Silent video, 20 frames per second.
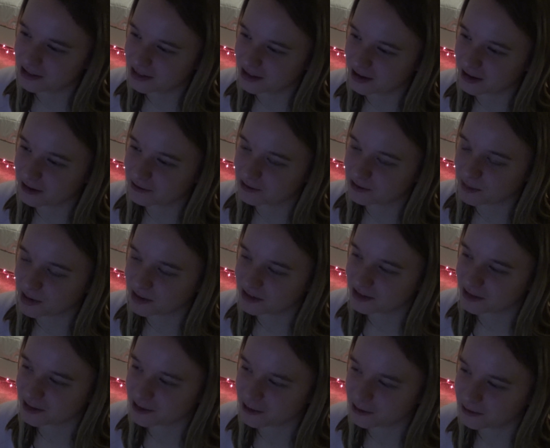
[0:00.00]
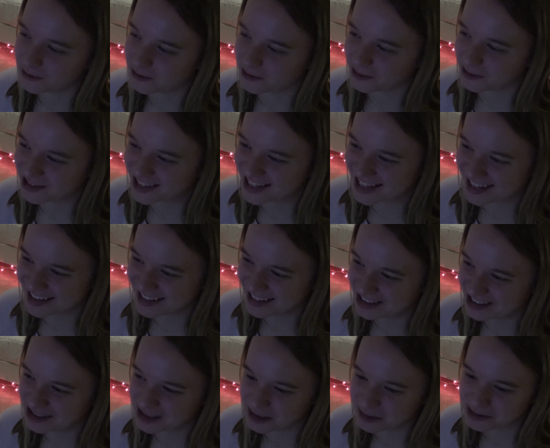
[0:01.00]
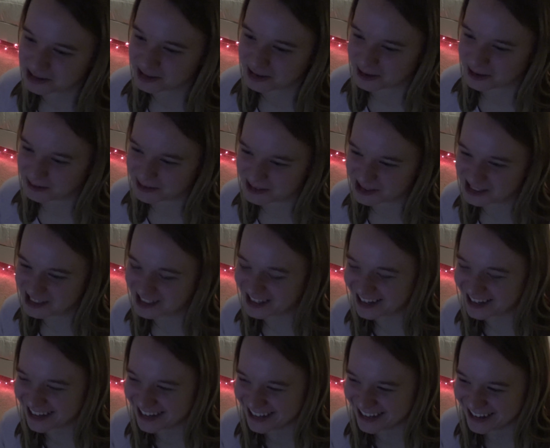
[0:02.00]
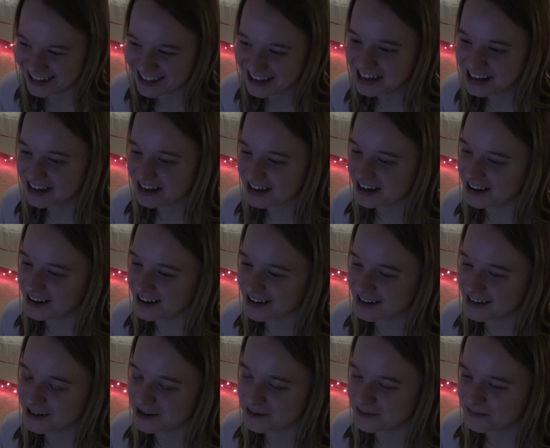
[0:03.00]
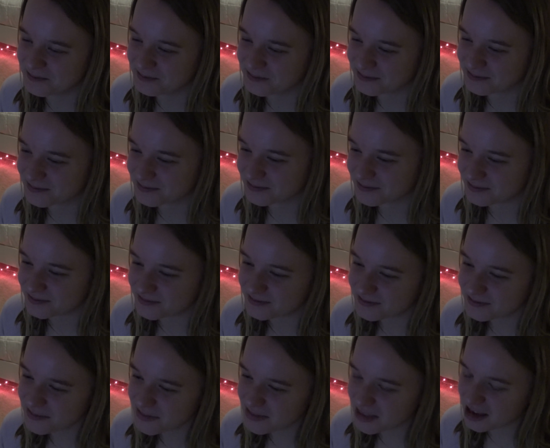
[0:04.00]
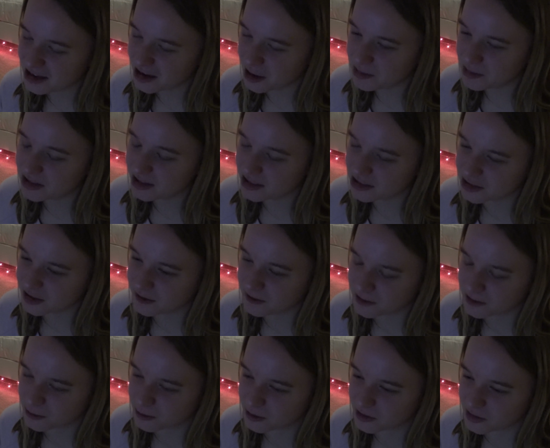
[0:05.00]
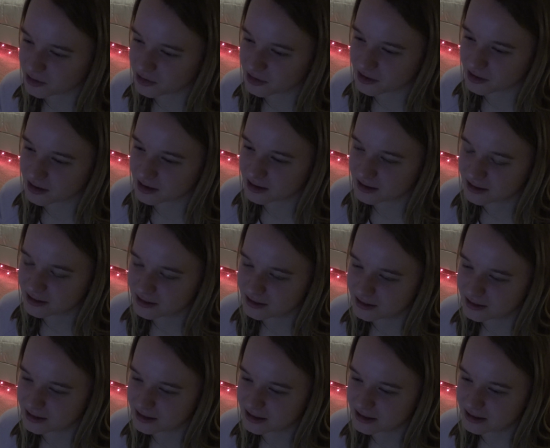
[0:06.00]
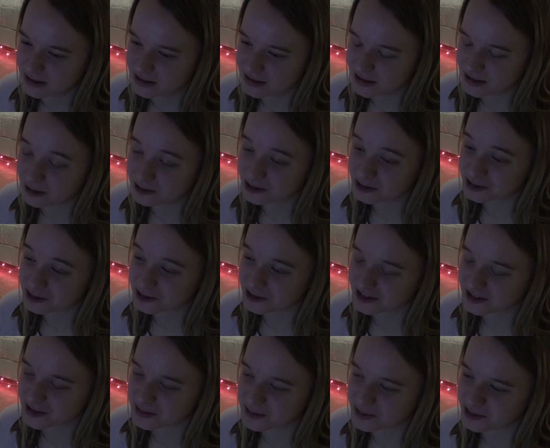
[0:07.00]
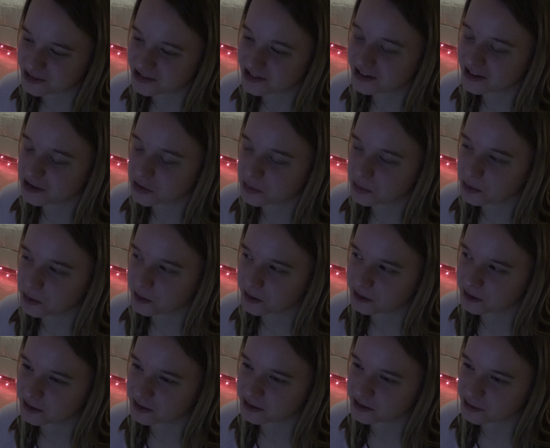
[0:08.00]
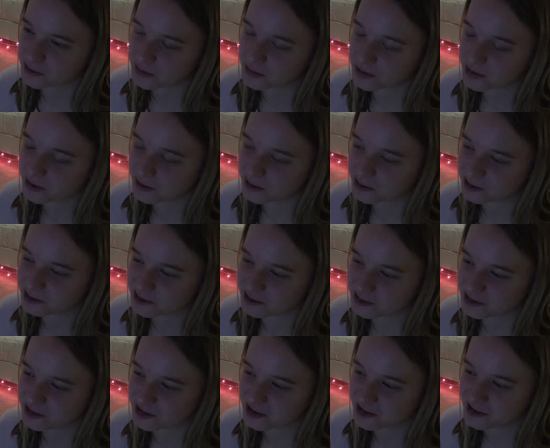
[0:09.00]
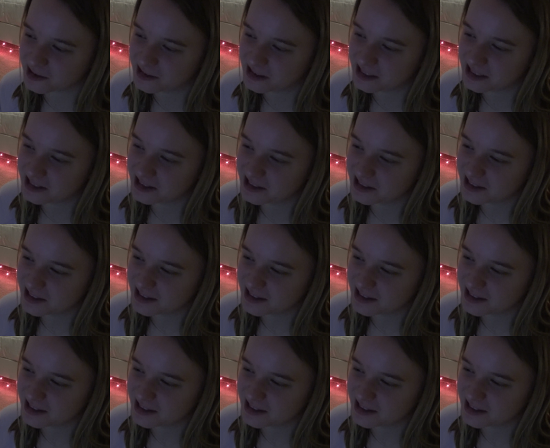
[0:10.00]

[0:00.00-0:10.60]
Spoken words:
Get that off Domestic Girlfriend. That show's garbage. I mean, Touch Off is really good. That was also the same person that did Blue Exorcist opening all those years ago.